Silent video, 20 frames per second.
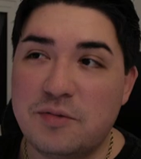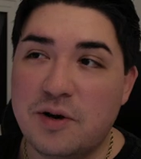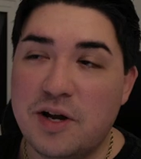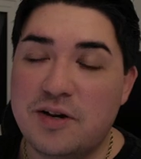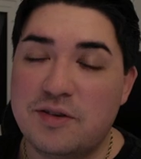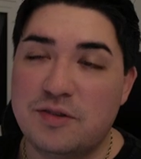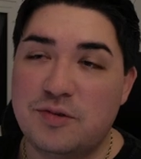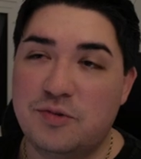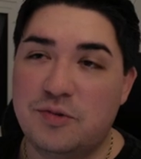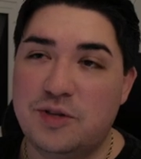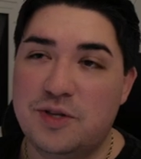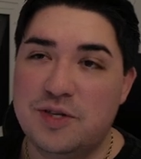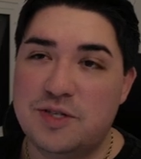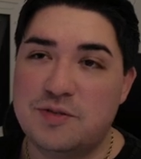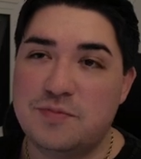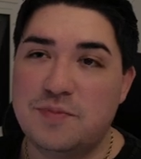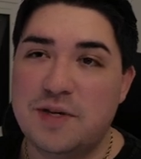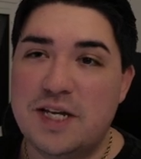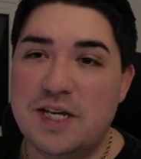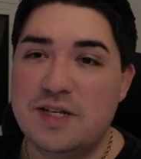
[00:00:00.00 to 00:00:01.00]
run through
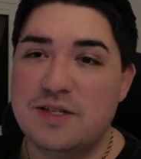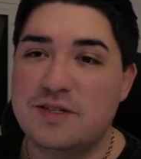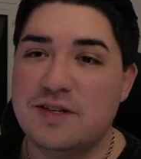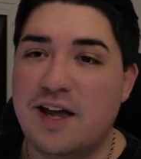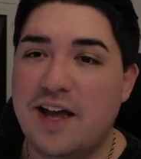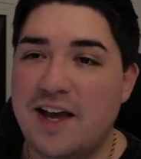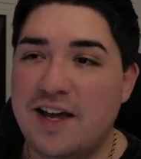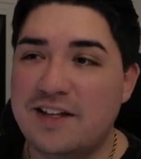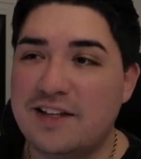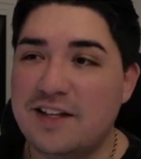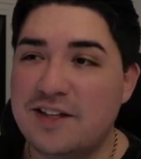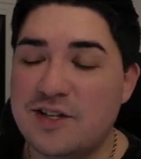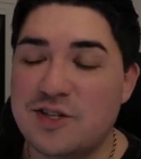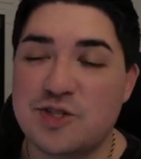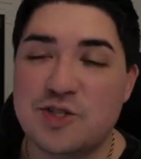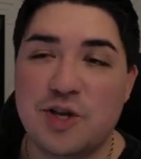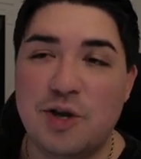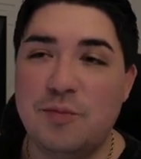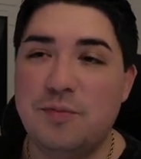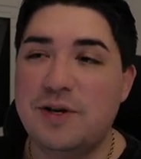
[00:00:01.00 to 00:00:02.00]
this because I did this
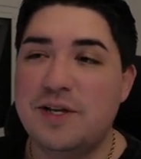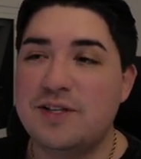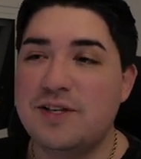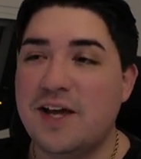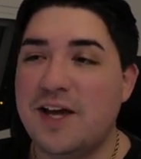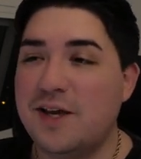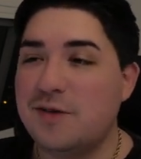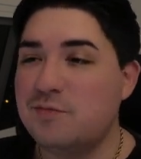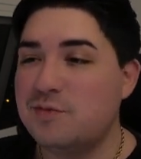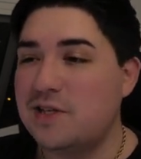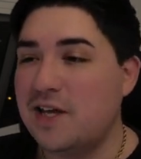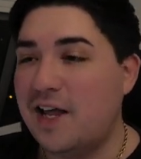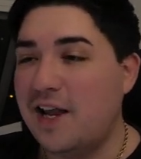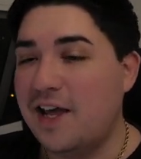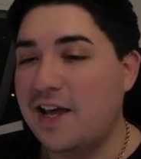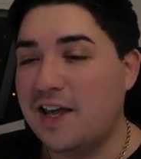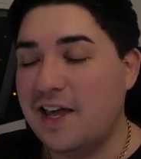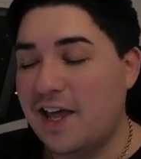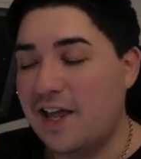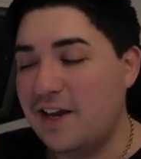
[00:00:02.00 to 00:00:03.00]
so many times that
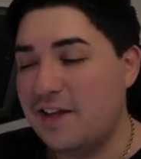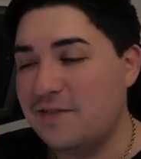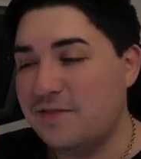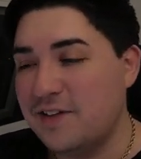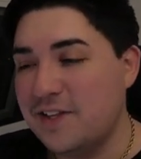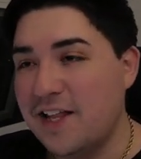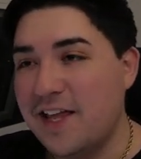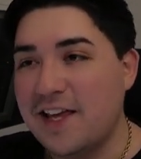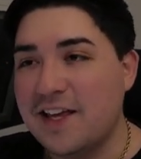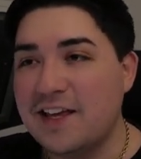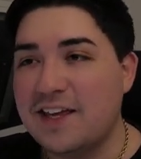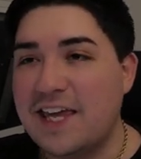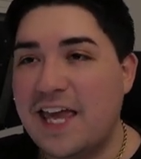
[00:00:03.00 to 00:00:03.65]
I can't even like